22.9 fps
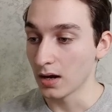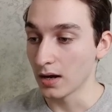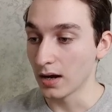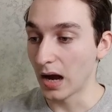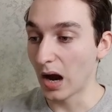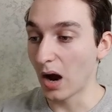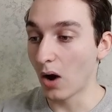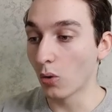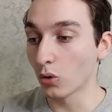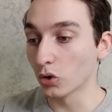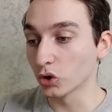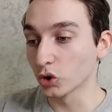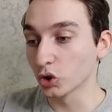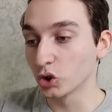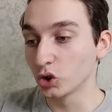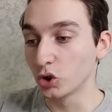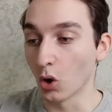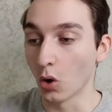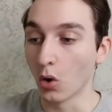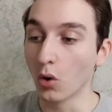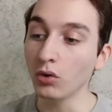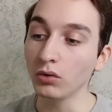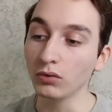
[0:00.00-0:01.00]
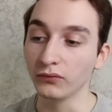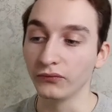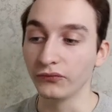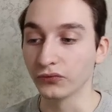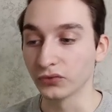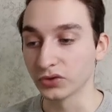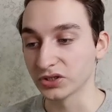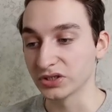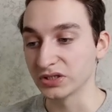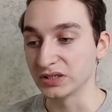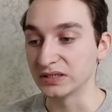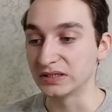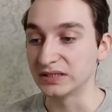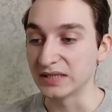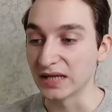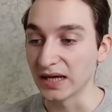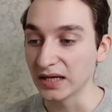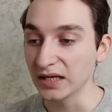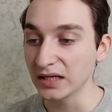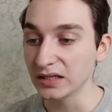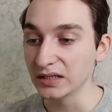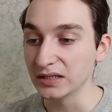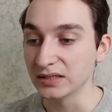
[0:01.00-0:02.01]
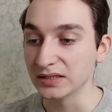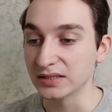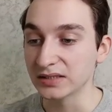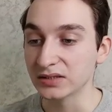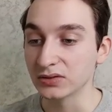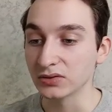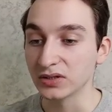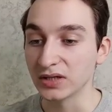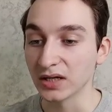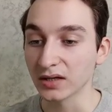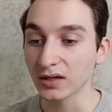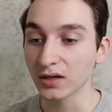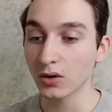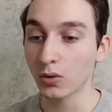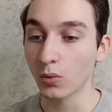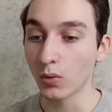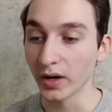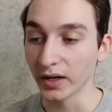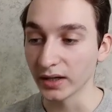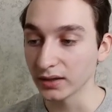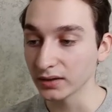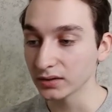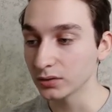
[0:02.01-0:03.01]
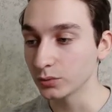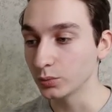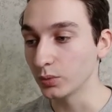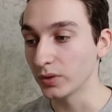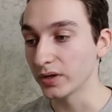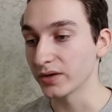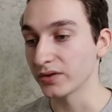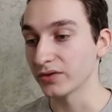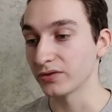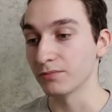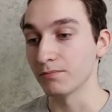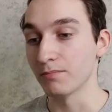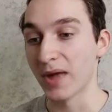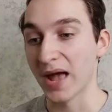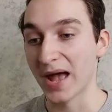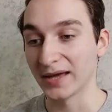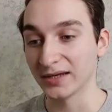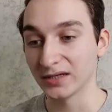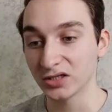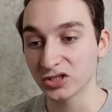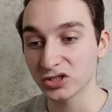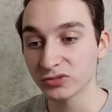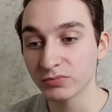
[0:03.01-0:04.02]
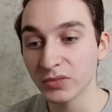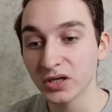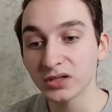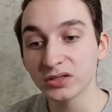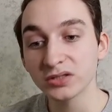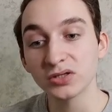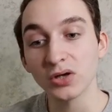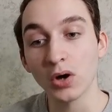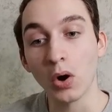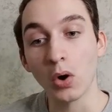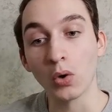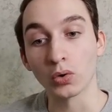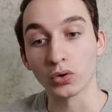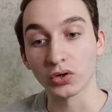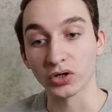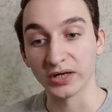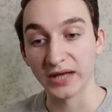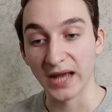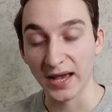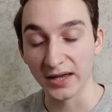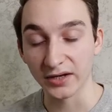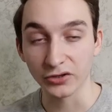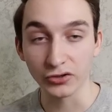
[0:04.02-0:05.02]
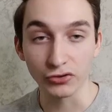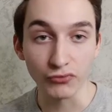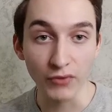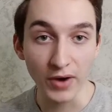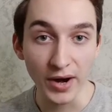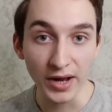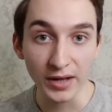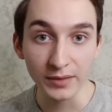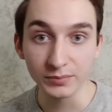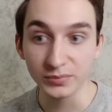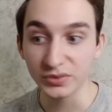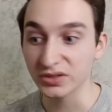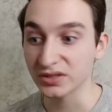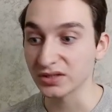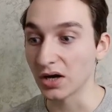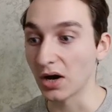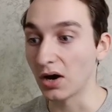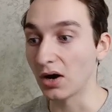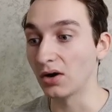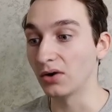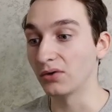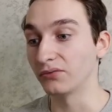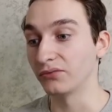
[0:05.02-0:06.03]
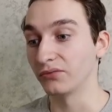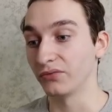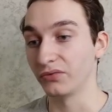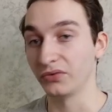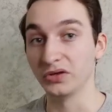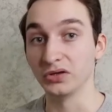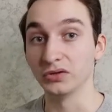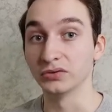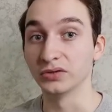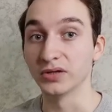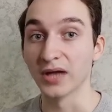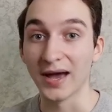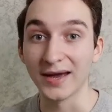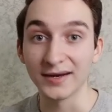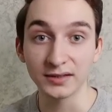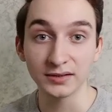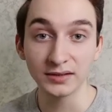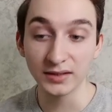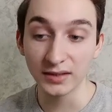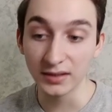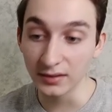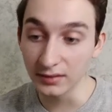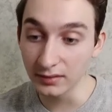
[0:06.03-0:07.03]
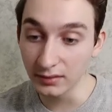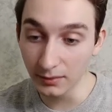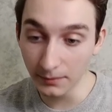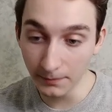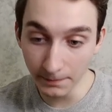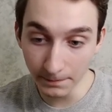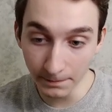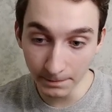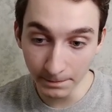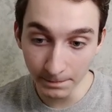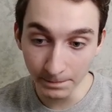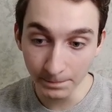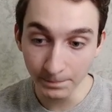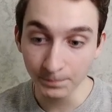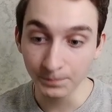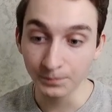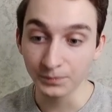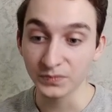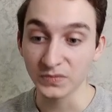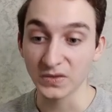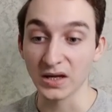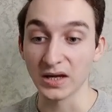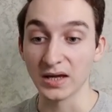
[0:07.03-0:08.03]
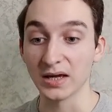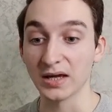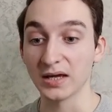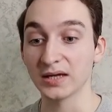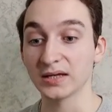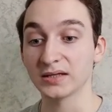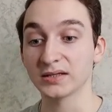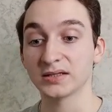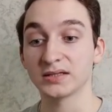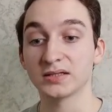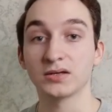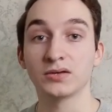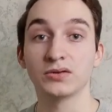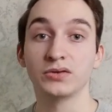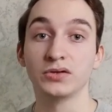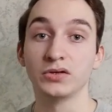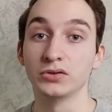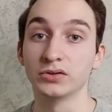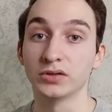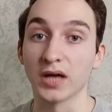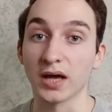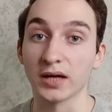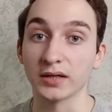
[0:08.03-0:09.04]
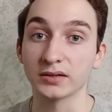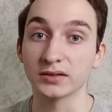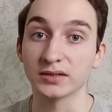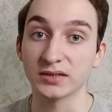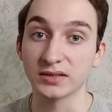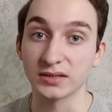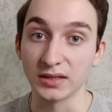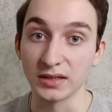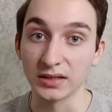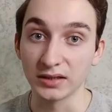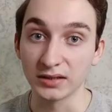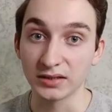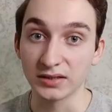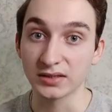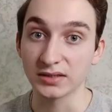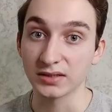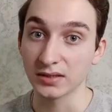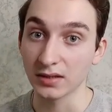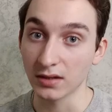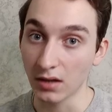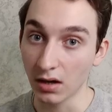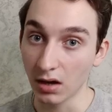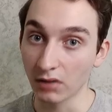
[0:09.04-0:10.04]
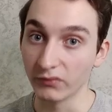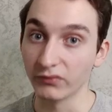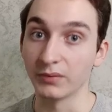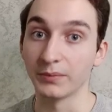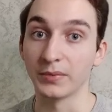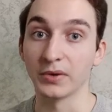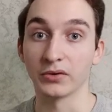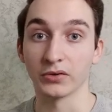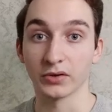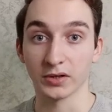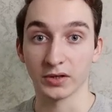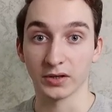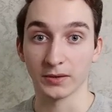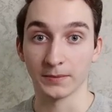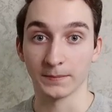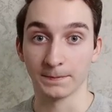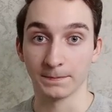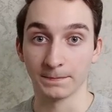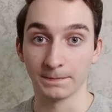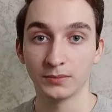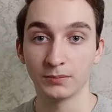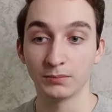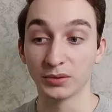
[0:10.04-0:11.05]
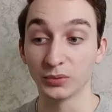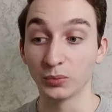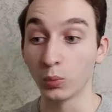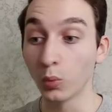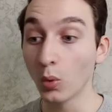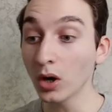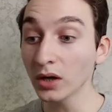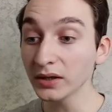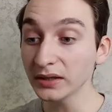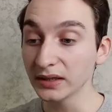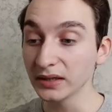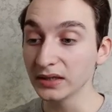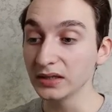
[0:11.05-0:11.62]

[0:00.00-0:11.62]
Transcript: our goal for today is to get acquainted with management organigrams of the United Kingdom and the United States of America. But what